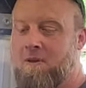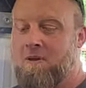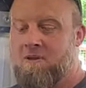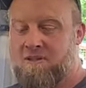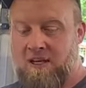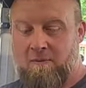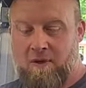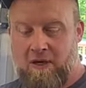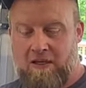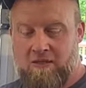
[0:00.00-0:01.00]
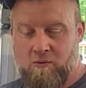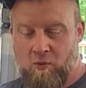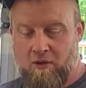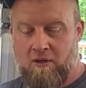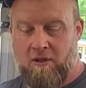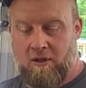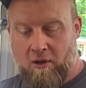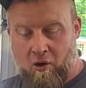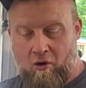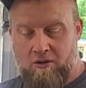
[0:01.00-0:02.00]
SEMA is one of the
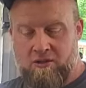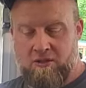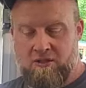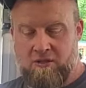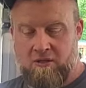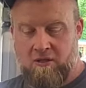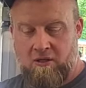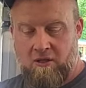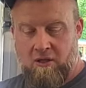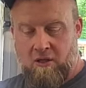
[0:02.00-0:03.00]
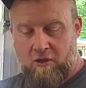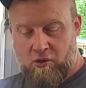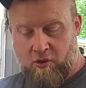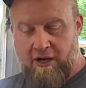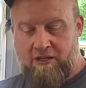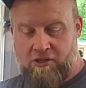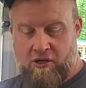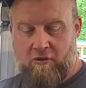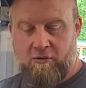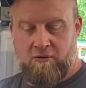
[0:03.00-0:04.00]
largest trade
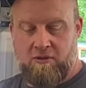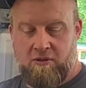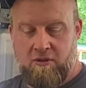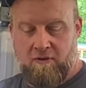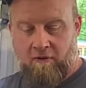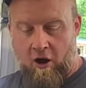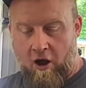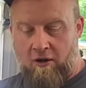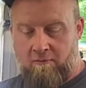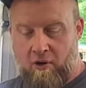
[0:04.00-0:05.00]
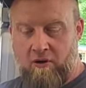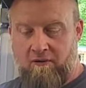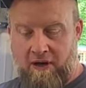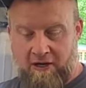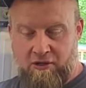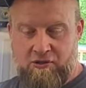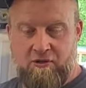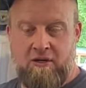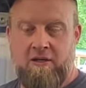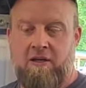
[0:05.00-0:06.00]
shows for automotive
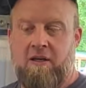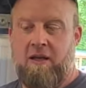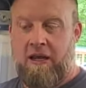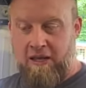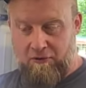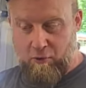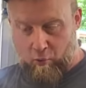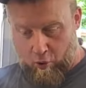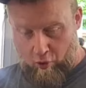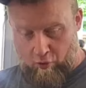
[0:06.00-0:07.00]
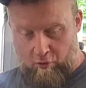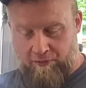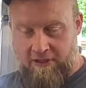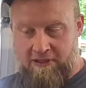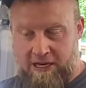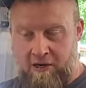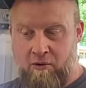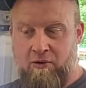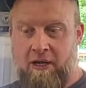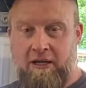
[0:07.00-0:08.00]
industry in the world that's
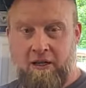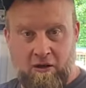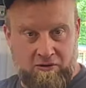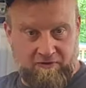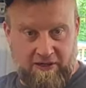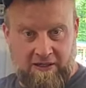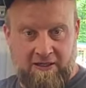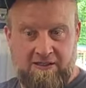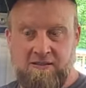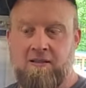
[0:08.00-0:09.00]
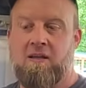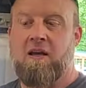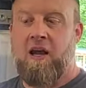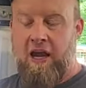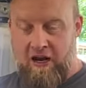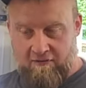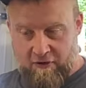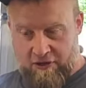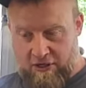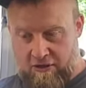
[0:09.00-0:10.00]
held at Las Vegas
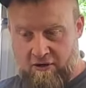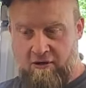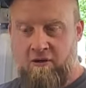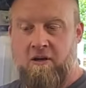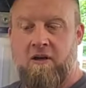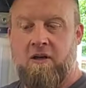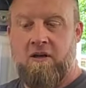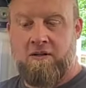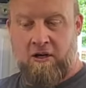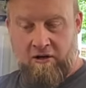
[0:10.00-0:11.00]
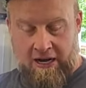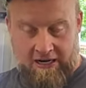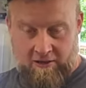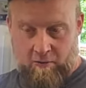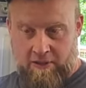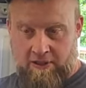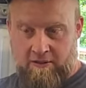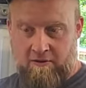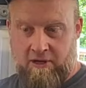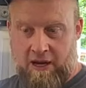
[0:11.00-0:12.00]
every year during Halloween.
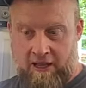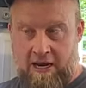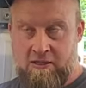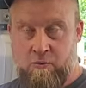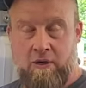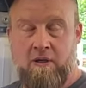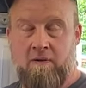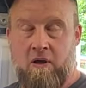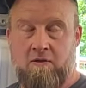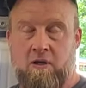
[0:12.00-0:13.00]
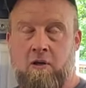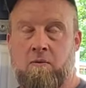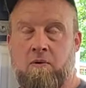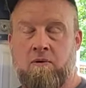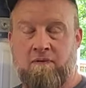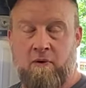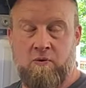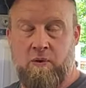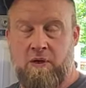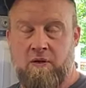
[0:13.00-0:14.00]
The last week of October, the
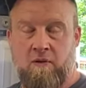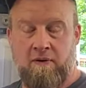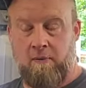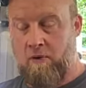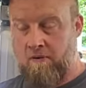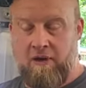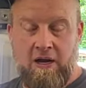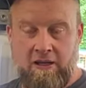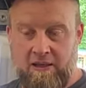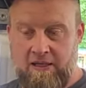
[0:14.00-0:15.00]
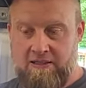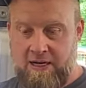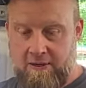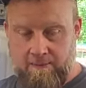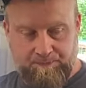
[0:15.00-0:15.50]
first week of November, ever how it lays out.